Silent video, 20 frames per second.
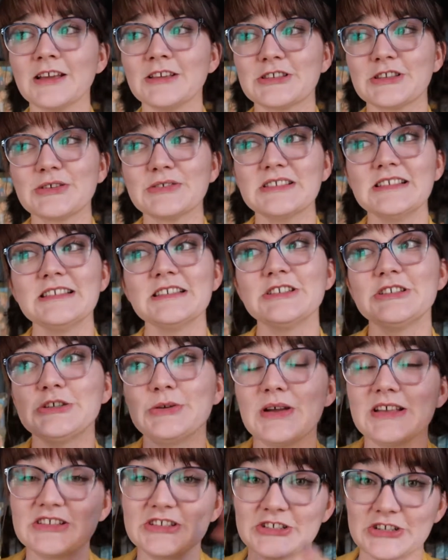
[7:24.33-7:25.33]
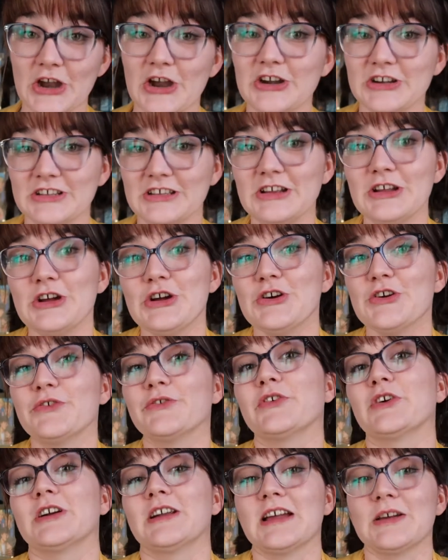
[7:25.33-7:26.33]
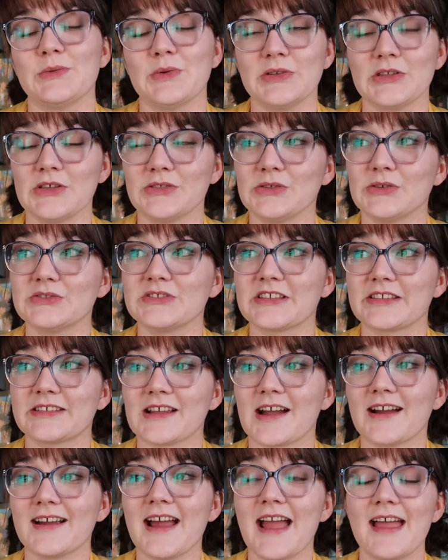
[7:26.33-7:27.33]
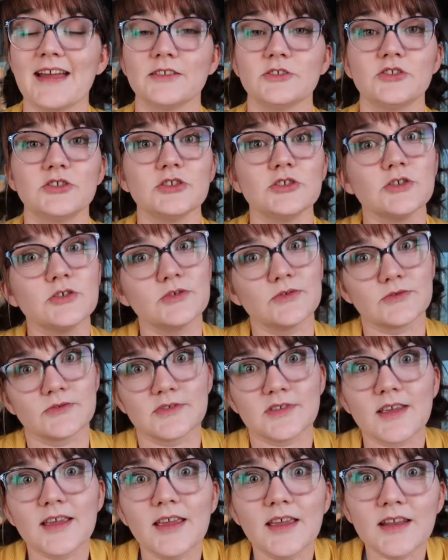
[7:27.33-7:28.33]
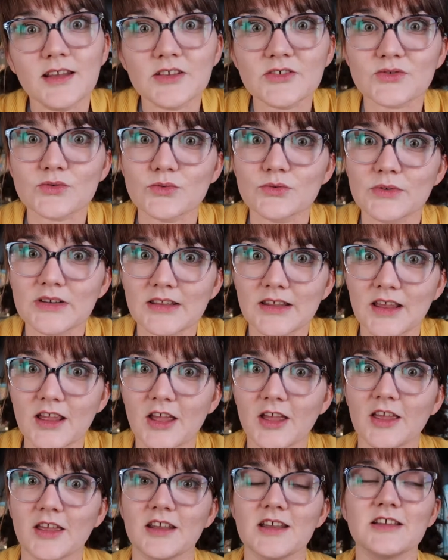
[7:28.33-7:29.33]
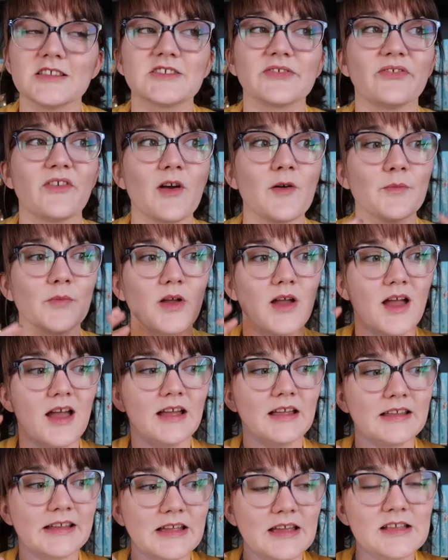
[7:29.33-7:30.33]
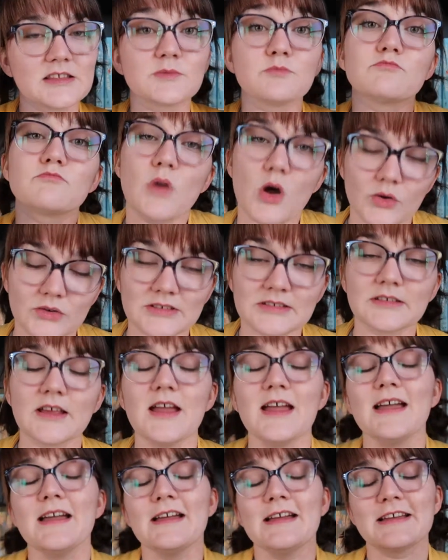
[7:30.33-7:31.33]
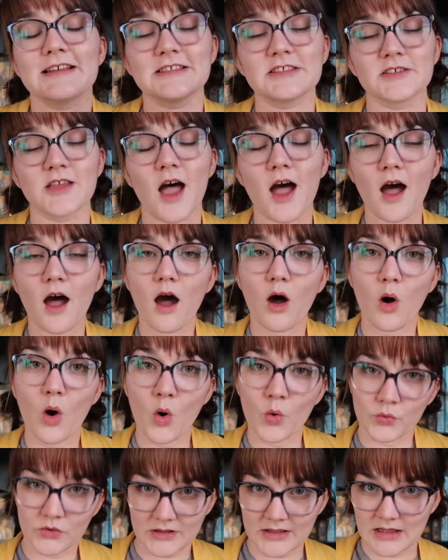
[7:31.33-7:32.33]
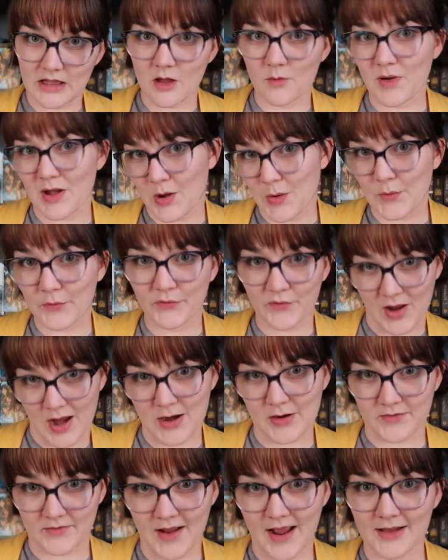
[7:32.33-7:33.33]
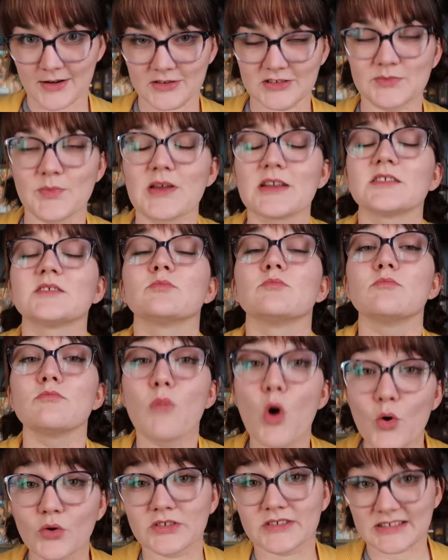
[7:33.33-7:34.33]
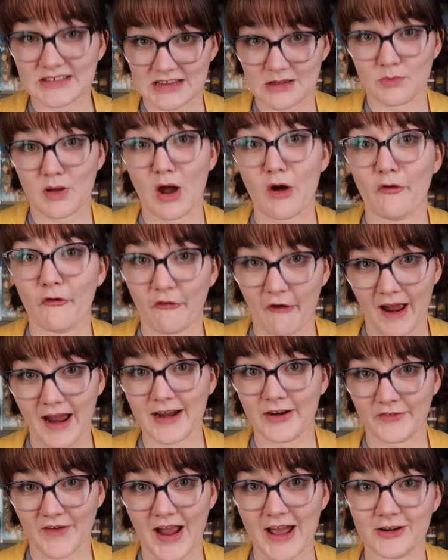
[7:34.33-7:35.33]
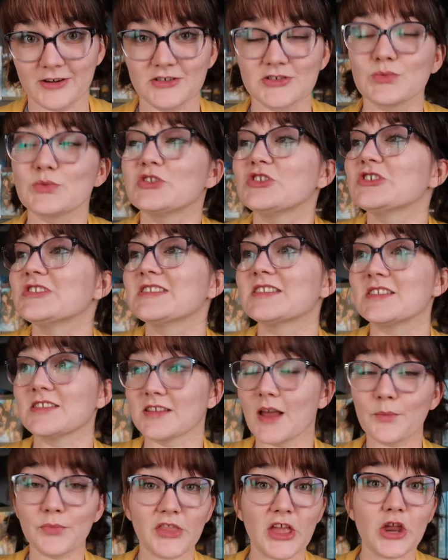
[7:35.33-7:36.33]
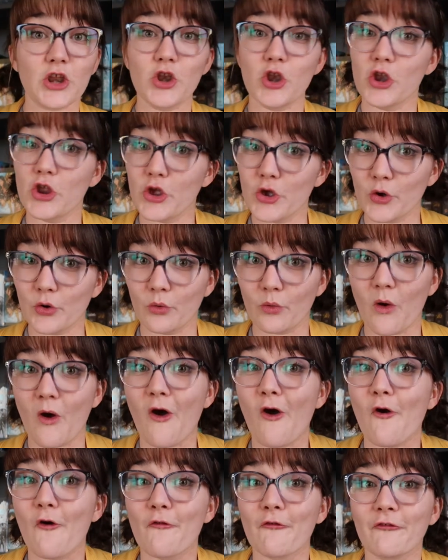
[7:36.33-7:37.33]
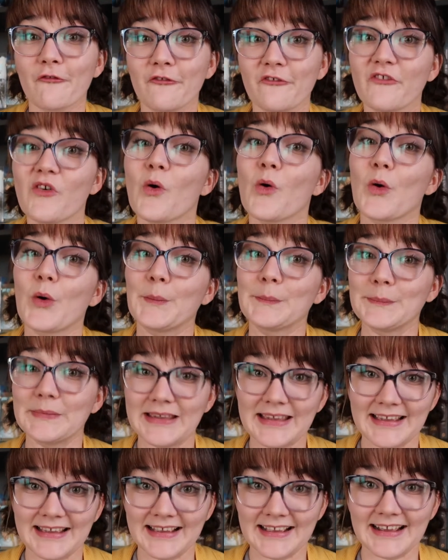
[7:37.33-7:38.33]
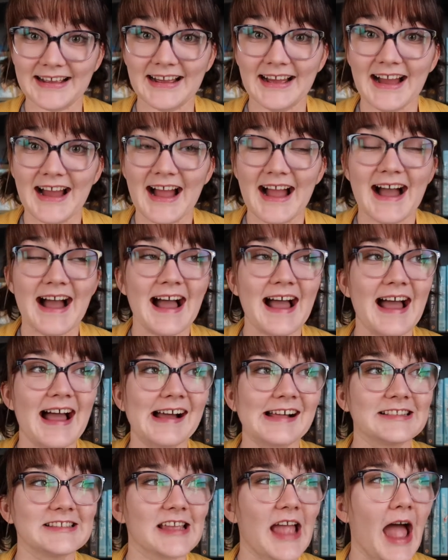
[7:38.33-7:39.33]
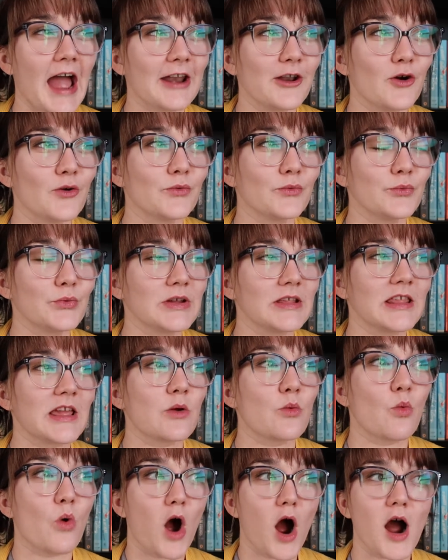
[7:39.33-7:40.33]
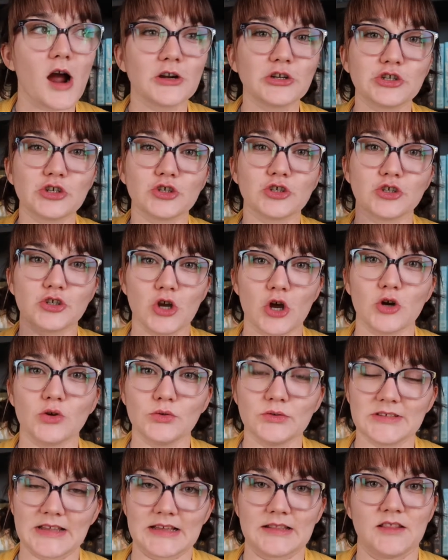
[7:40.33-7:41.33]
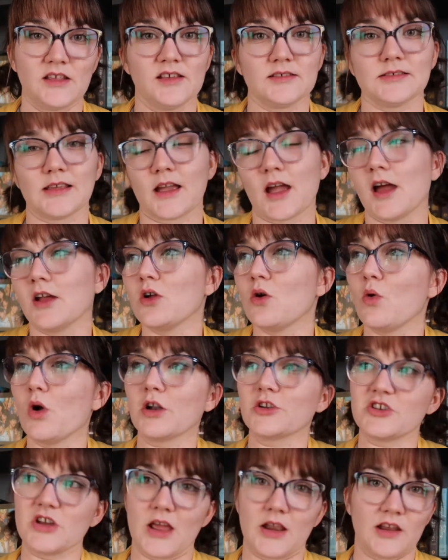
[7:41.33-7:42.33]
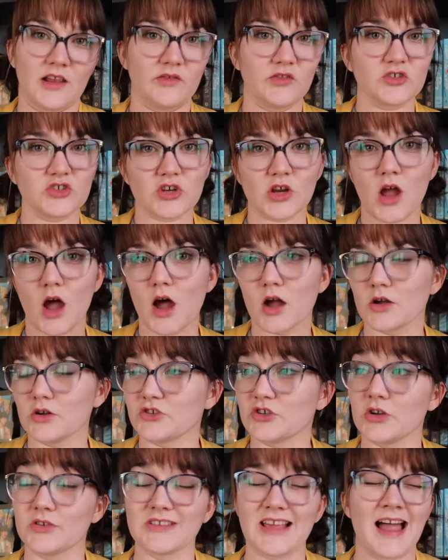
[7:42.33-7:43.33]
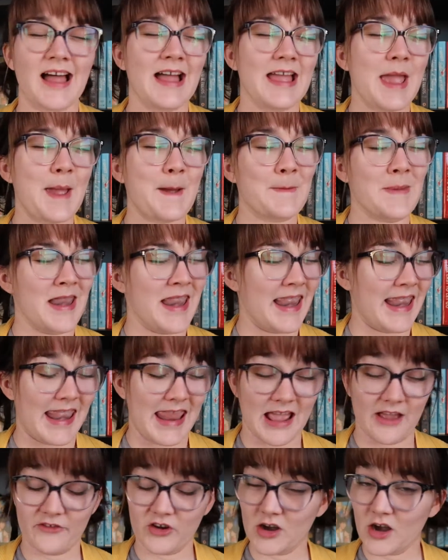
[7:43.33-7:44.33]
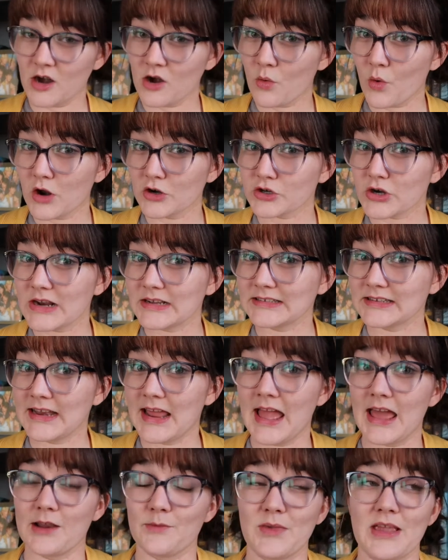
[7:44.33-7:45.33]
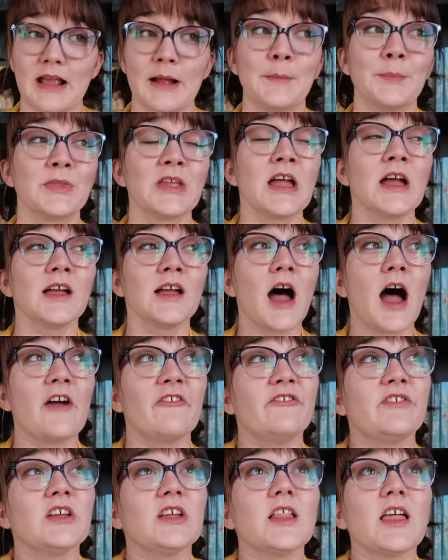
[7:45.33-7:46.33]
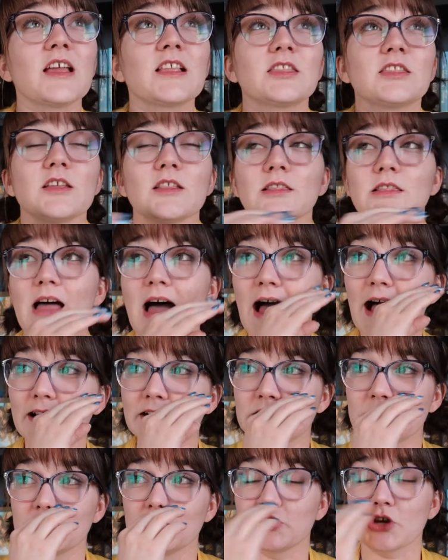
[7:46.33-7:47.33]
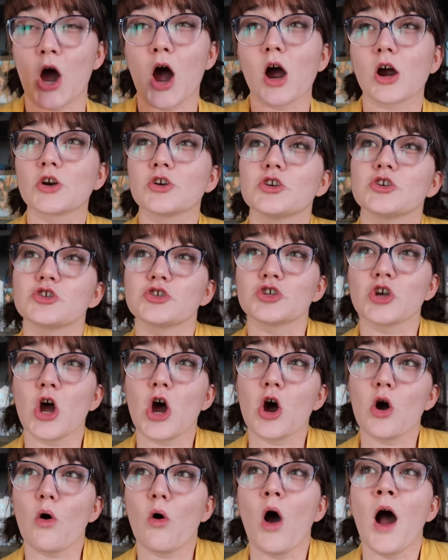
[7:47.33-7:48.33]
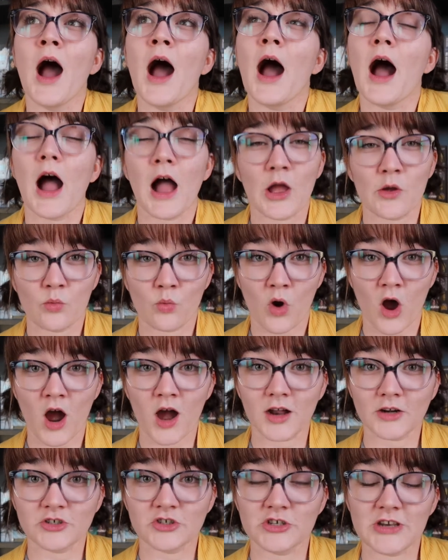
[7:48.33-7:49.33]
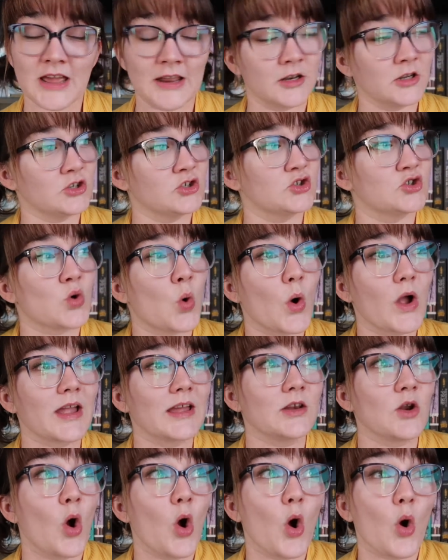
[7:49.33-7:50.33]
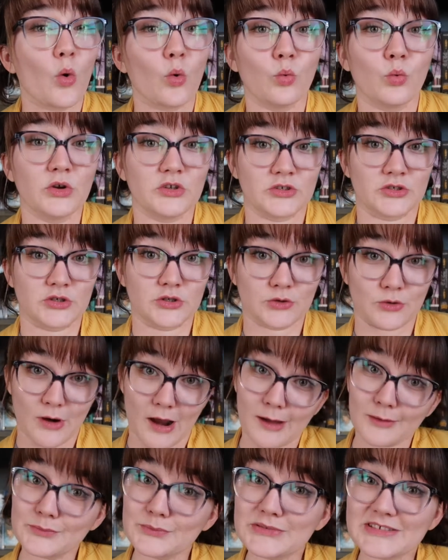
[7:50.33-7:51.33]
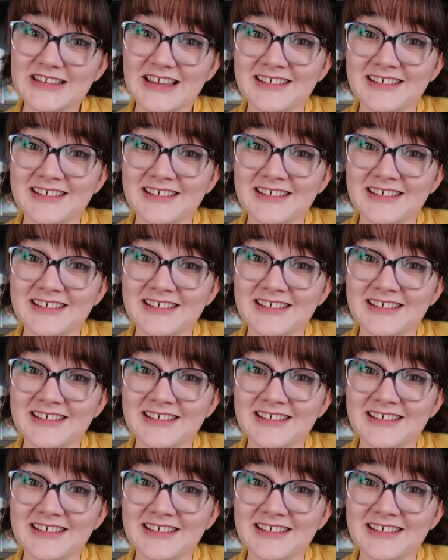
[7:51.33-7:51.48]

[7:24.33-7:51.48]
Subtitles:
So season 2 has started for 911 Lone Star, and dudes, it is really good. It's from, like, it's not only about firefighters, but it's mostly about firefighters, which is something new for me. And I don't really watch shows like this. Like, I don't watch any of the Chicago shows. I am never gonna watch Grey's Anatomy. I feel like the last doctor show I watched and enjoyed was Scrubs.